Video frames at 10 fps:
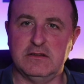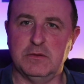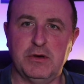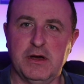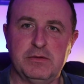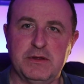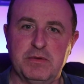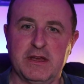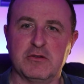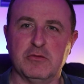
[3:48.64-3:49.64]
The purpley
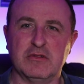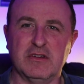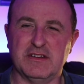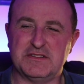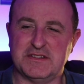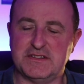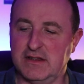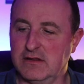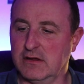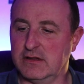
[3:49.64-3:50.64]
pink one, I just
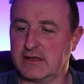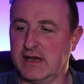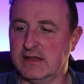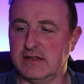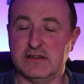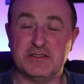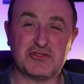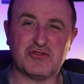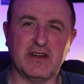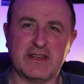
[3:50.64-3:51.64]
didn't like the colour.
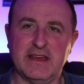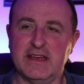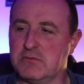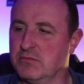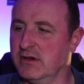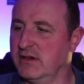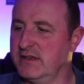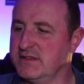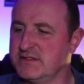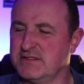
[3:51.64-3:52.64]
Striking, but
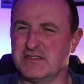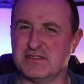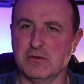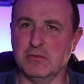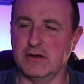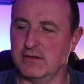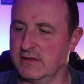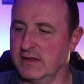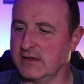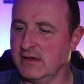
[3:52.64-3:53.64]
it's just not my
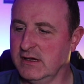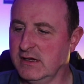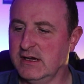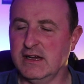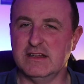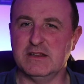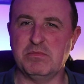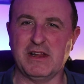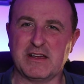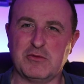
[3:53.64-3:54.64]
thing. And the
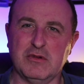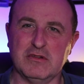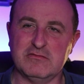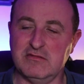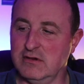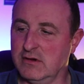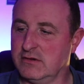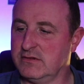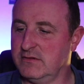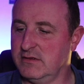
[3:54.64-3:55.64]
black one,
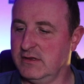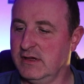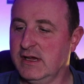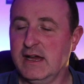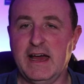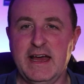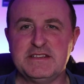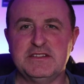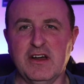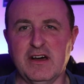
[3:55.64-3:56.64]
well,
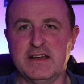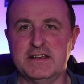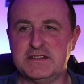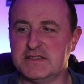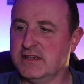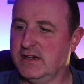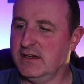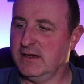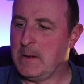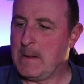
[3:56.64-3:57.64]
it's nice,
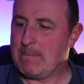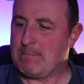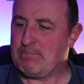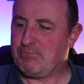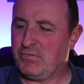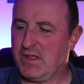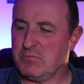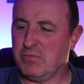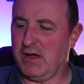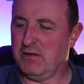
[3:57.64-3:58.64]

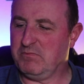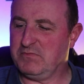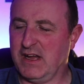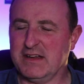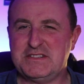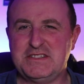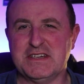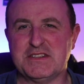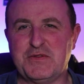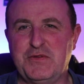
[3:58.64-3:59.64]
but I
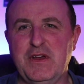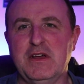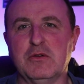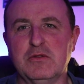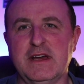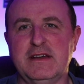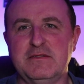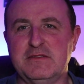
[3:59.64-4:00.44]
just feel that